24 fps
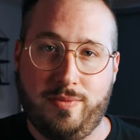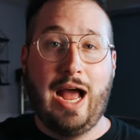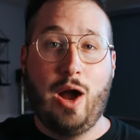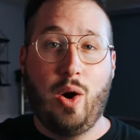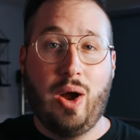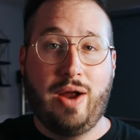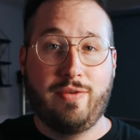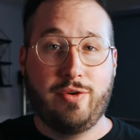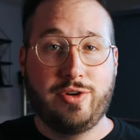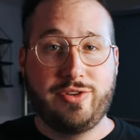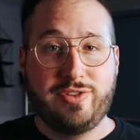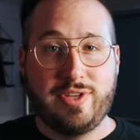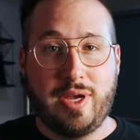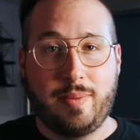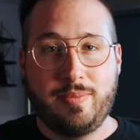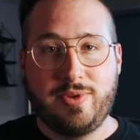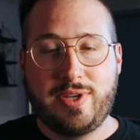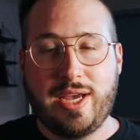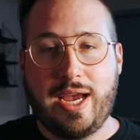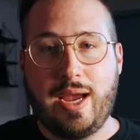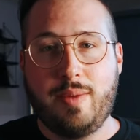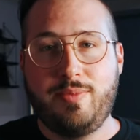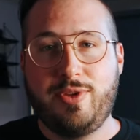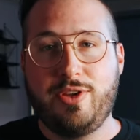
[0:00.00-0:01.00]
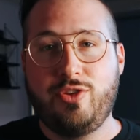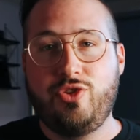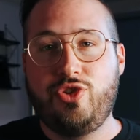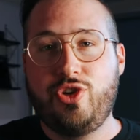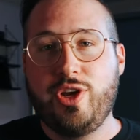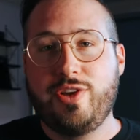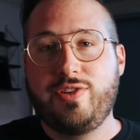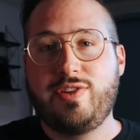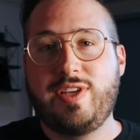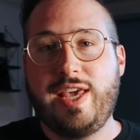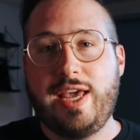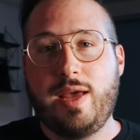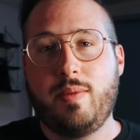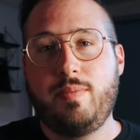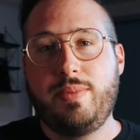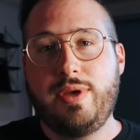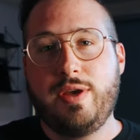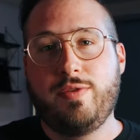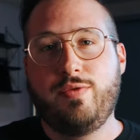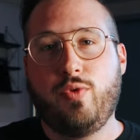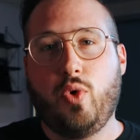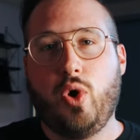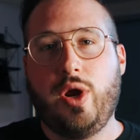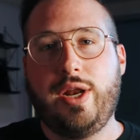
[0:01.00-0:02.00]
However, sometimes it just can't be
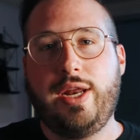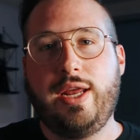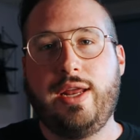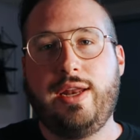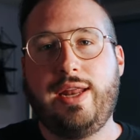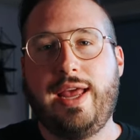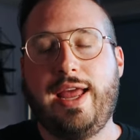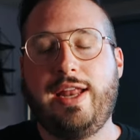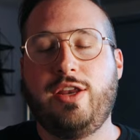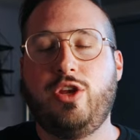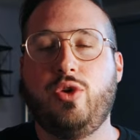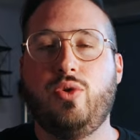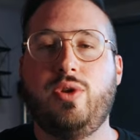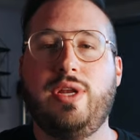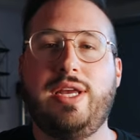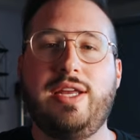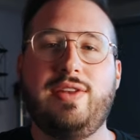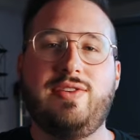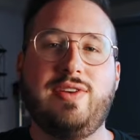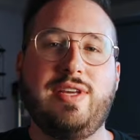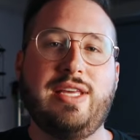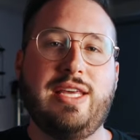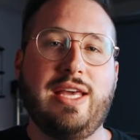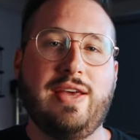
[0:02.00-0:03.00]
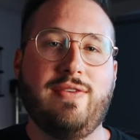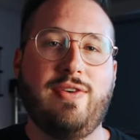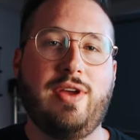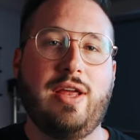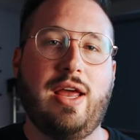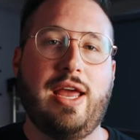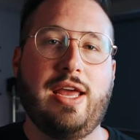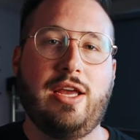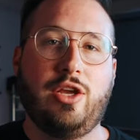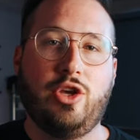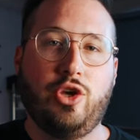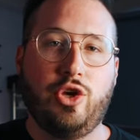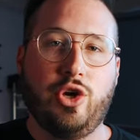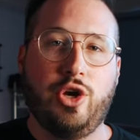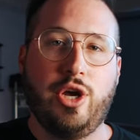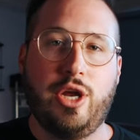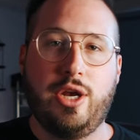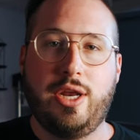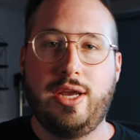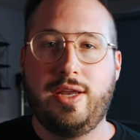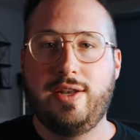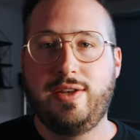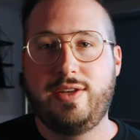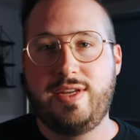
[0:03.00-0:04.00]
avoided and you need to give it a
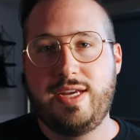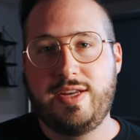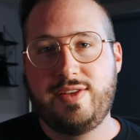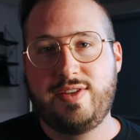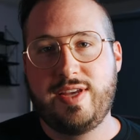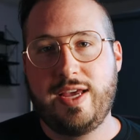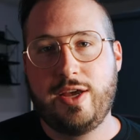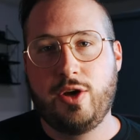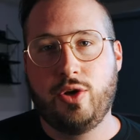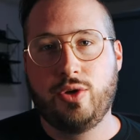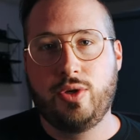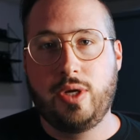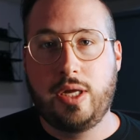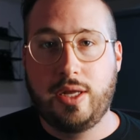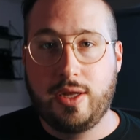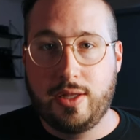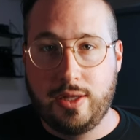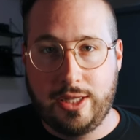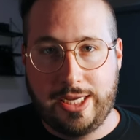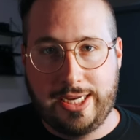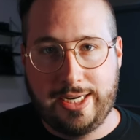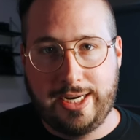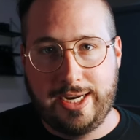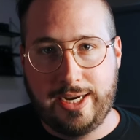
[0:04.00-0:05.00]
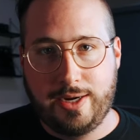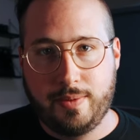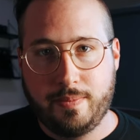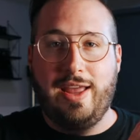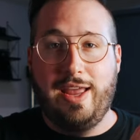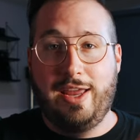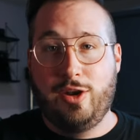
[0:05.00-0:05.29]
good detailed cleaning.